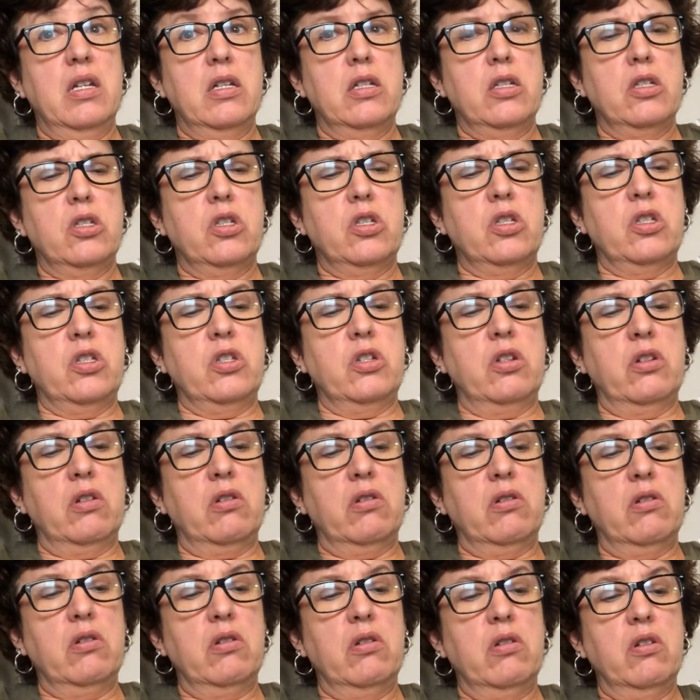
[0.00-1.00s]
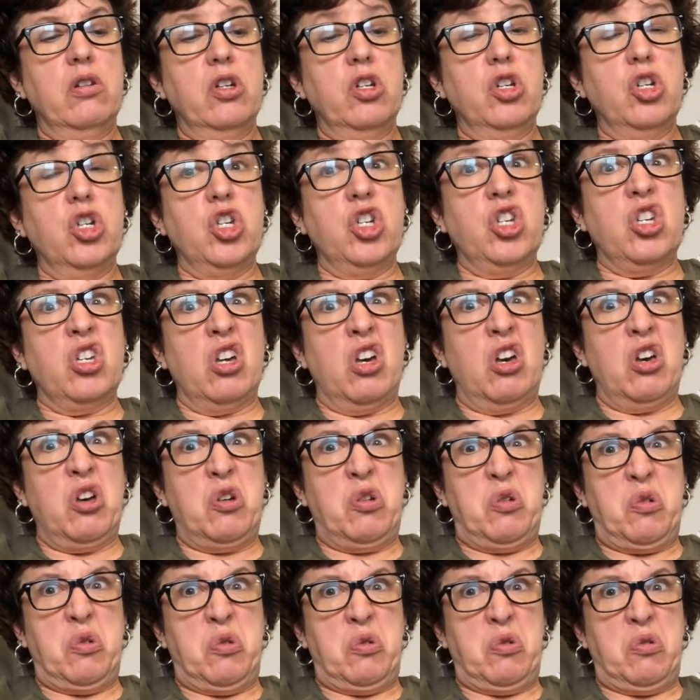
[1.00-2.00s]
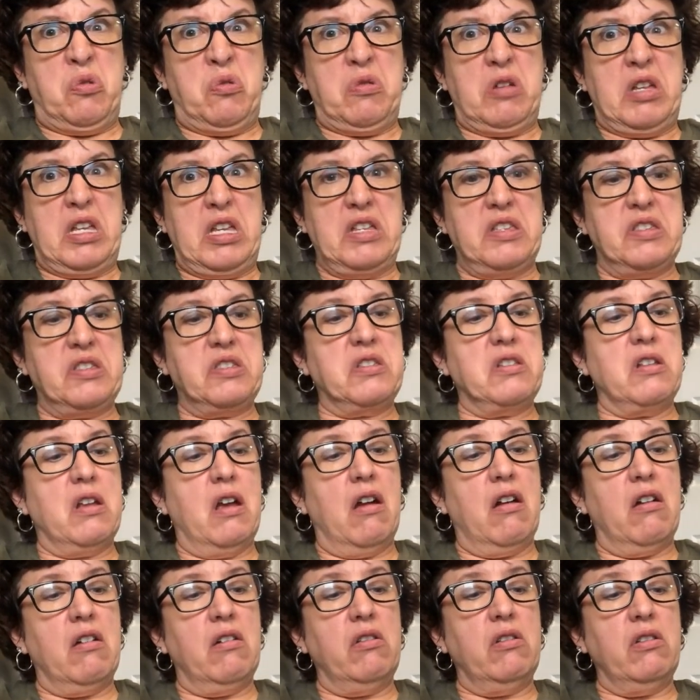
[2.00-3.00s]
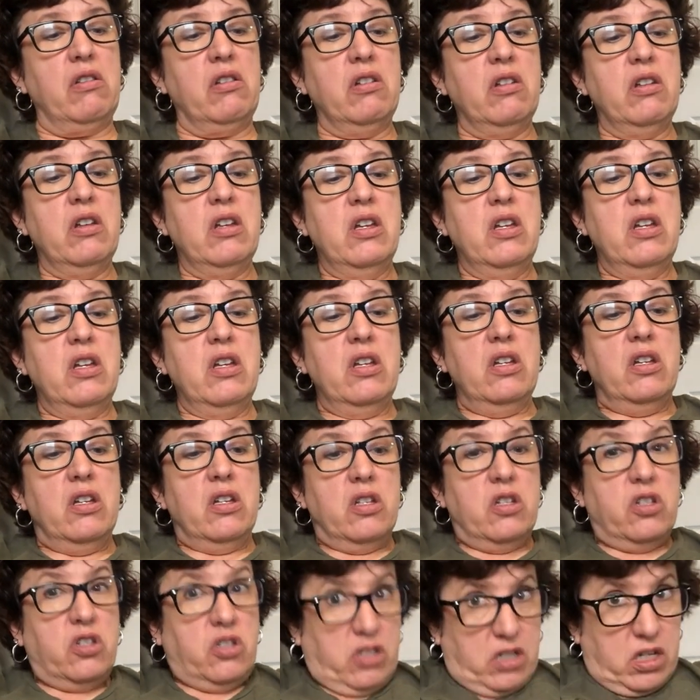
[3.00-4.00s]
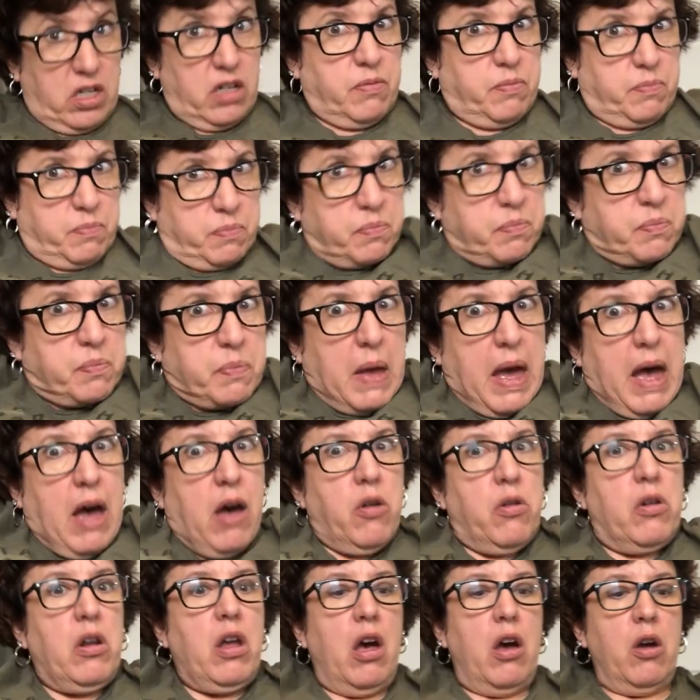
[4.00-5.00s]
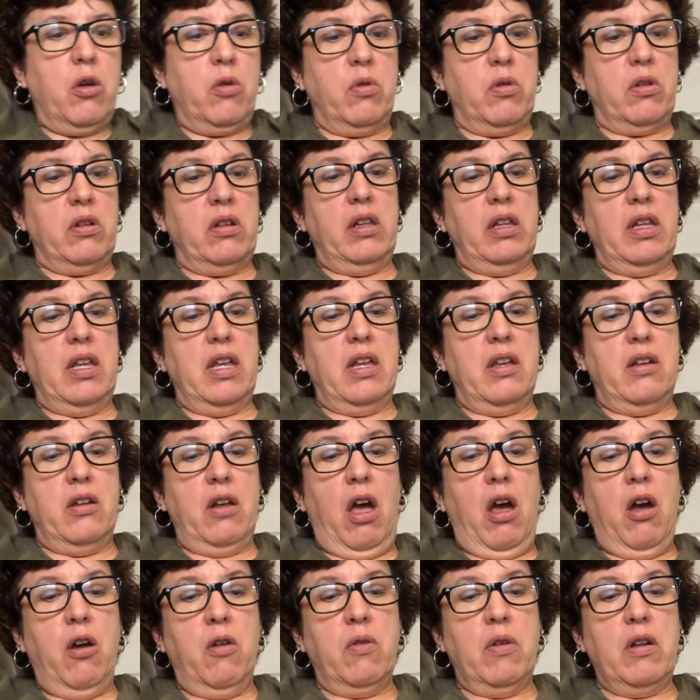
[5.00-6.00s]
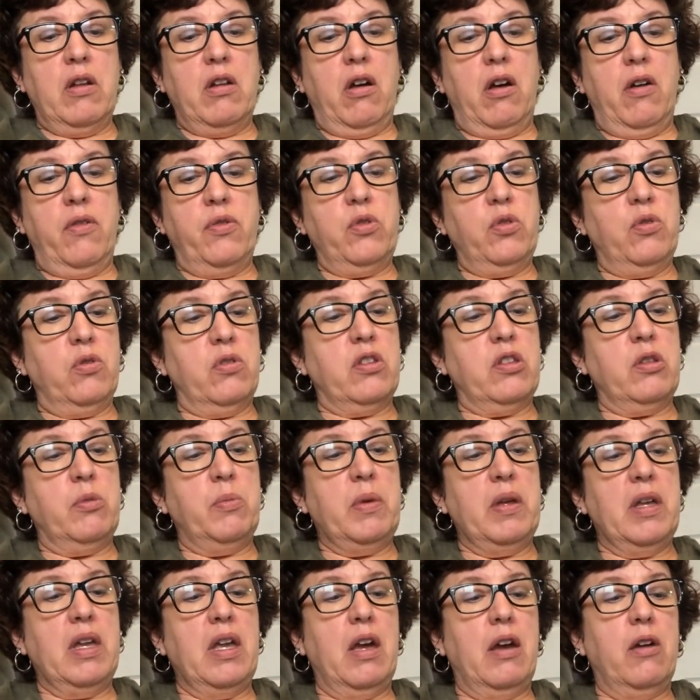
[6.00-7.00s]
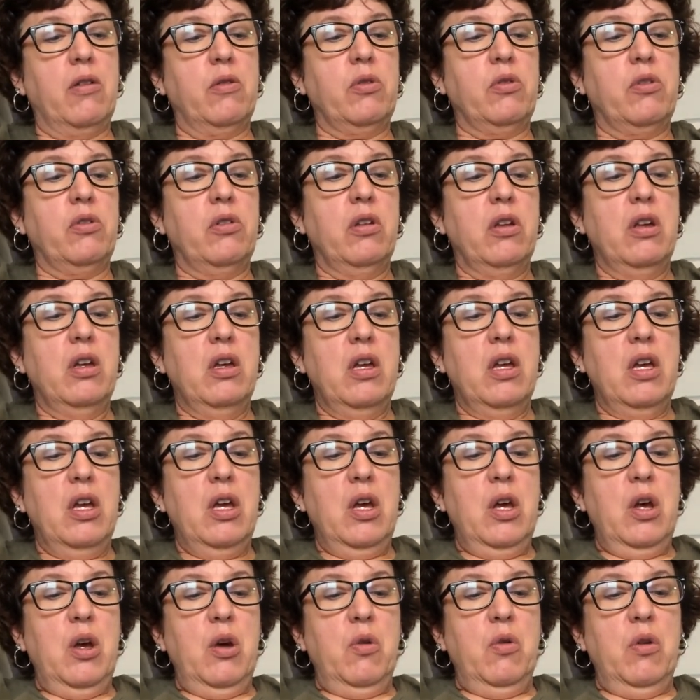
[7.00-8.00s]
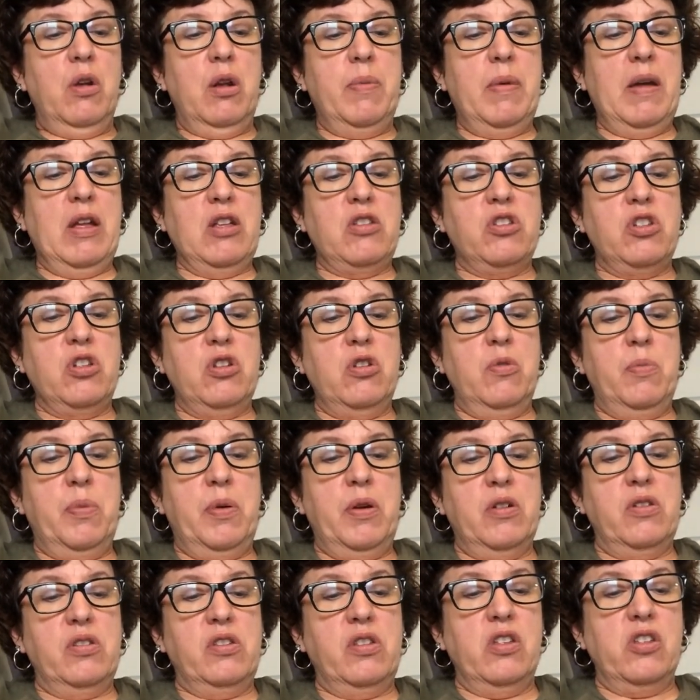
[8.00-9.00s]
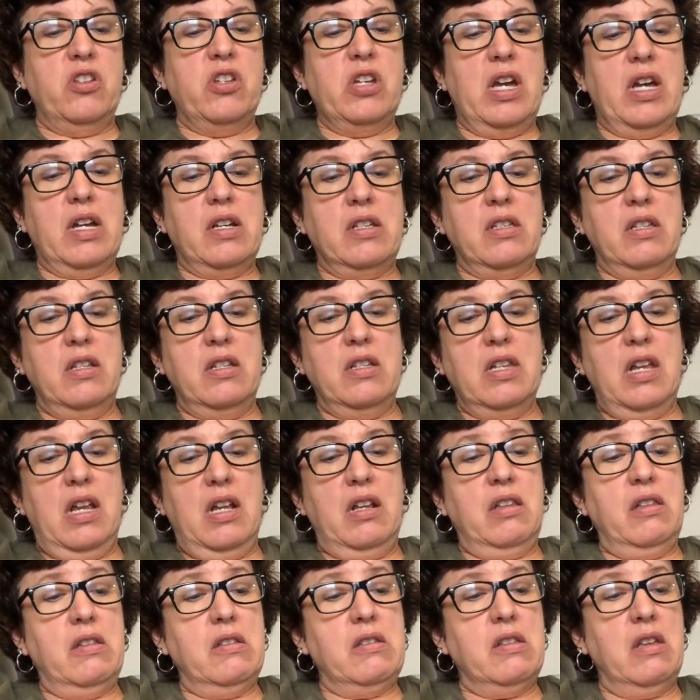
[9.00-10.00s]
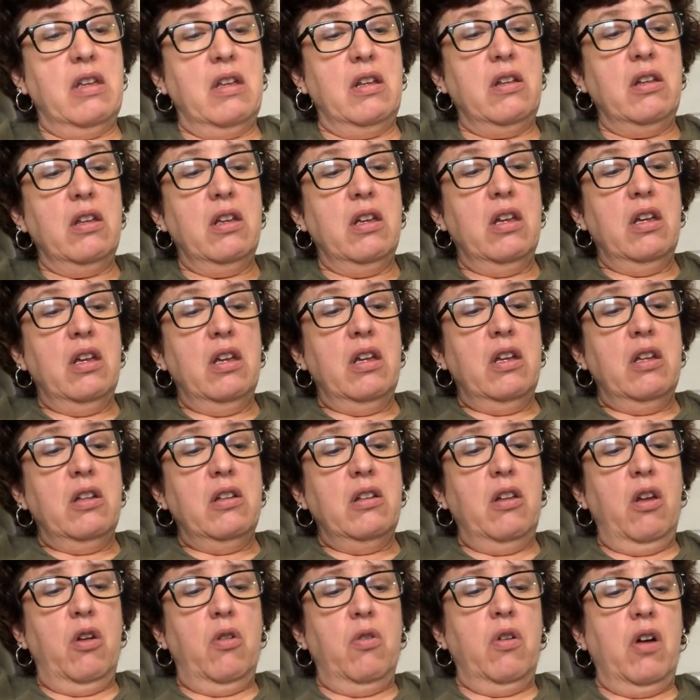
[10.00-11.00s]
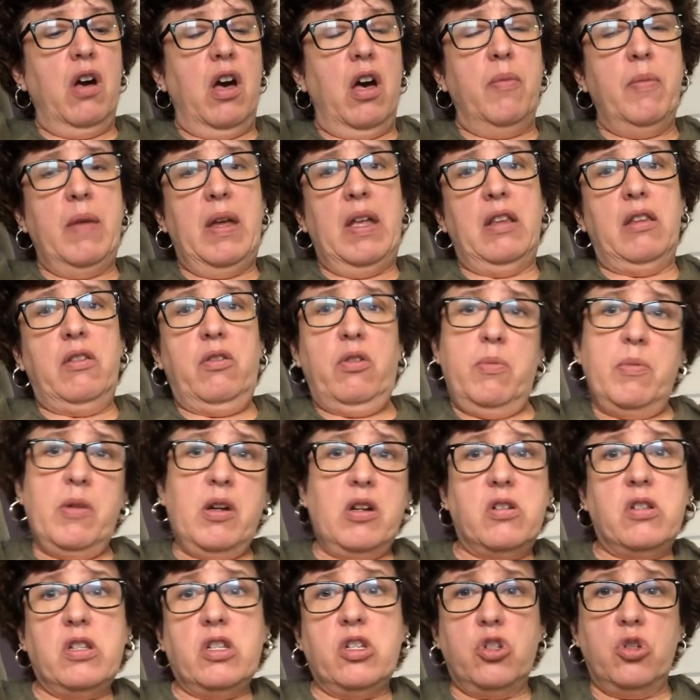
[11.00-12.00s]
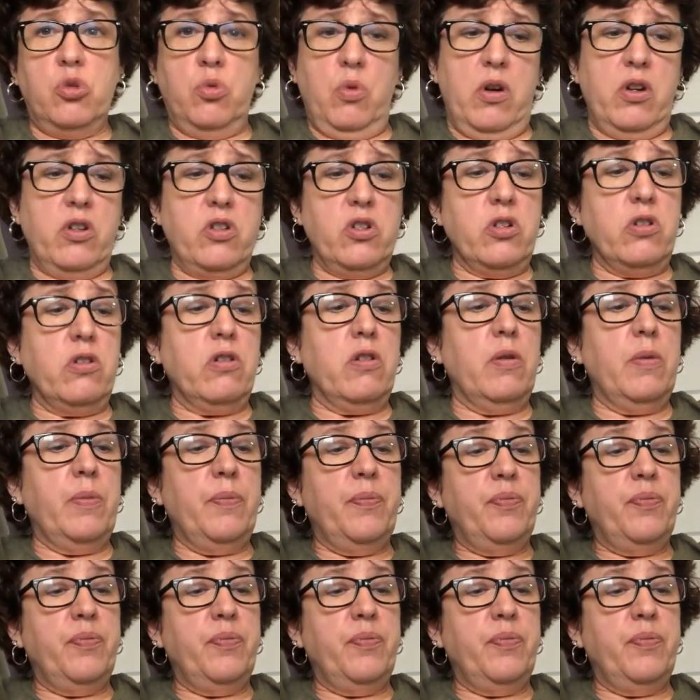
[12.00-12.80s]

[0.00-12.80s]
Sir, go, he snarled. She bowed awkwardly and hurried off towards the big house. What about you, Percy Jackson? Tantalus said. No comments from our dishwasher?